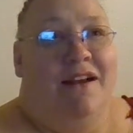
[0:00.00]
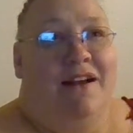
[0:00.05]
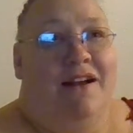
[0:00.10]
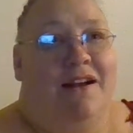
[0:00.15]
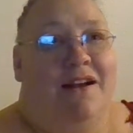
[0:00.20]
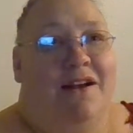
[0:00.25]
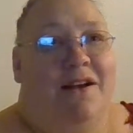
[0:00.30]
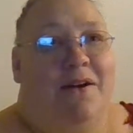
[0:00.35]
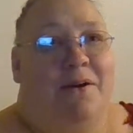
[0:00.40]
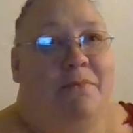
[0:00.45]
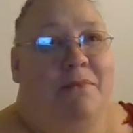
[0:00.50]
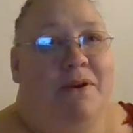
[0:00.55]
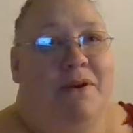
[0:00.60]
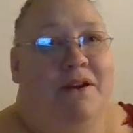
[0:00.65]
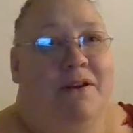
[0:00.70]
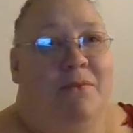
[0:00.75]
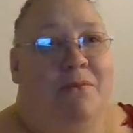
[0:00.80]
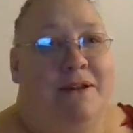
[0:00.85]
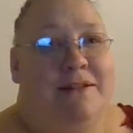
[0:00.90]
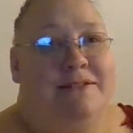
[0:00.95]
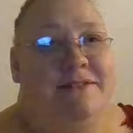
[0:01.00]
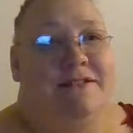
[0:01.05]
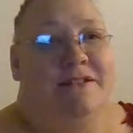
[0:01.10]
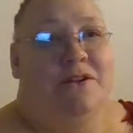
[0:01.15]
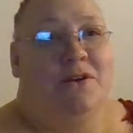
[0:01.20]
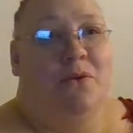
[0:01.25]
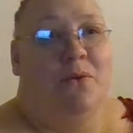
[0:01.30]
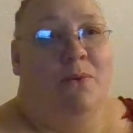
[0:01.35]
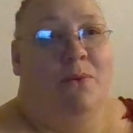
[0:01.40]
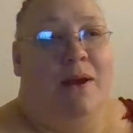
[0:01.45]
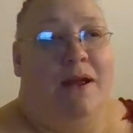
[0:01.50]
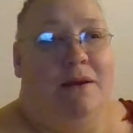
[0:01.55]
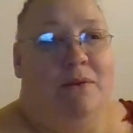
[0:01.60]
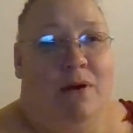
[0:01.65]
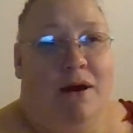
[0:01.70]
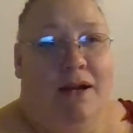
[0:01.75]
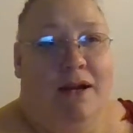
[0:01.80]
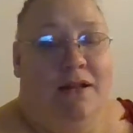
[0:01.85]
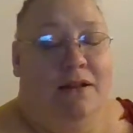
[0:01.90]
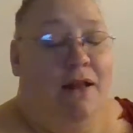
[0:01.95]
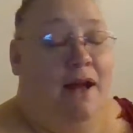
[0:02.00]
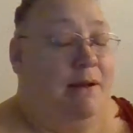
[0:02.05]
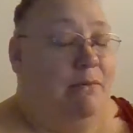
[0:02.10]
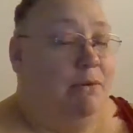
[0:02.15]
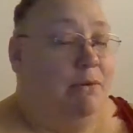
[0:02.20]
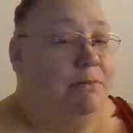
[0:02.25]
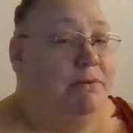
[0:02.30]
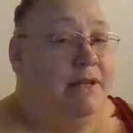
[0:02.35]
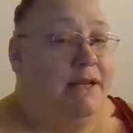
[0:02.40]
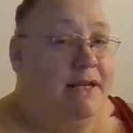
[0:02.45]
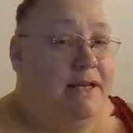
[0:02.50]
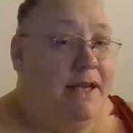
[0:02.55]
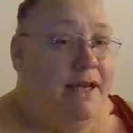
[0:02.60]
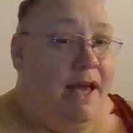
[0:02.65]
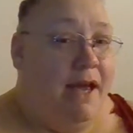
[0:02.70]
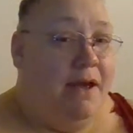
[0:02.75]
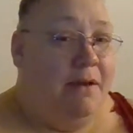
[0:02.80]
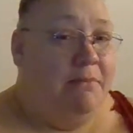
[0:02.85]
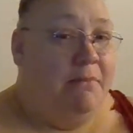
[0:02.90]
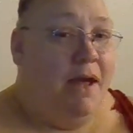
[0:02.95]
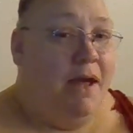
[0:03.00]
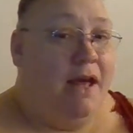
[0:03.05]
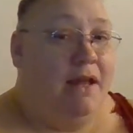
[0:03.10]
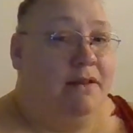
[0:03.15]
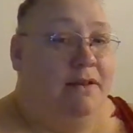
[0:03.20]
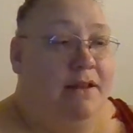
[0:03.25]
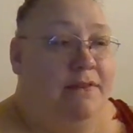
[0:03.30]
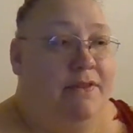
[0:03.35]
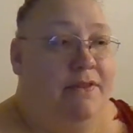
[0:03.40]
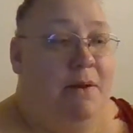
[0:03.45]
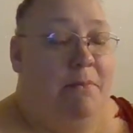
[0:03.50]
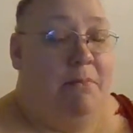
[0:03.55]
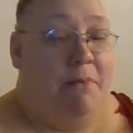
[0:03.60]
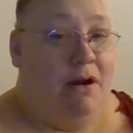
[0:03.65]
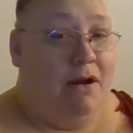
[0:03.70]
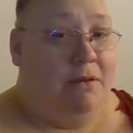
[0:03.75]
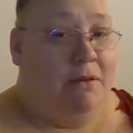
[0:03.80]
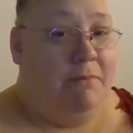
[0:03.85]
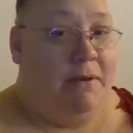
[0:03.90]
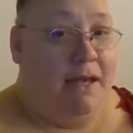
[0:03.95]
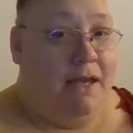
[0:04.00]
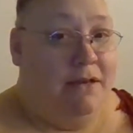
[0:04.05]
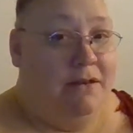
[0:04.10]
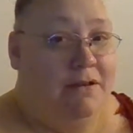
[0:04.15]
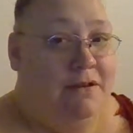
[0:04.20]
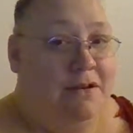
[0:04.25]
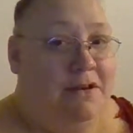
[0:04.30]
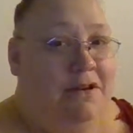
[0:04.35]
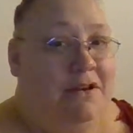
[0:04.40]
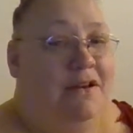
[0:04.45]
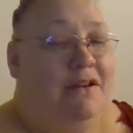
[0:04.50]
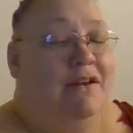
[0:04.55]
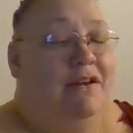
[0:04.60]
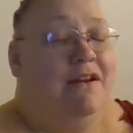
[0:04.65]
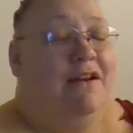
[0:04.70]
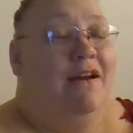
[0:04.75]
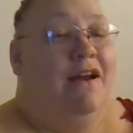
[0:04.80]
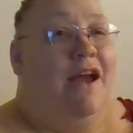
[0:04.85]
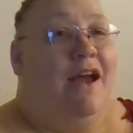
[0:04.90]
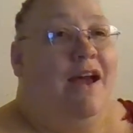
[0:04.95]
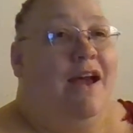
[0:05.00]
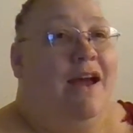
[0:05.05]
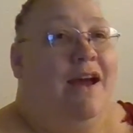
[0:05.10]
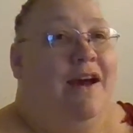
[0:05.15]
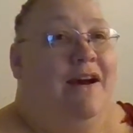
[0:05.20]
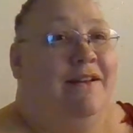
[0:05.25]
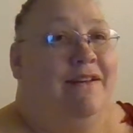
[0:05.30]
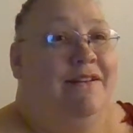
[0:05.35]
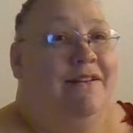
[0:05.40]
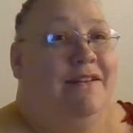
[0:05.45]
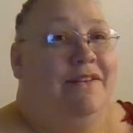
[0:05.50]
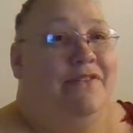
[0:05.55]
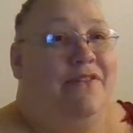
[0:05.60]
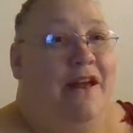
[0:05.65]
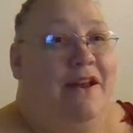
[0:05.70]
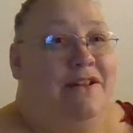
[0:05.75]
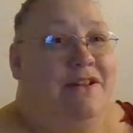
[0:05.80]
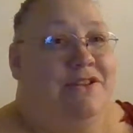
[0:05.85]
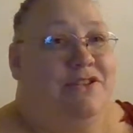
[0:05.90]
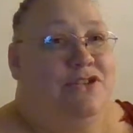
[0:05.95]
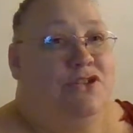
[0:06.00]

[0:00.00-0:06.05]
Once in a great while, I will play a game and let them mock me, and that is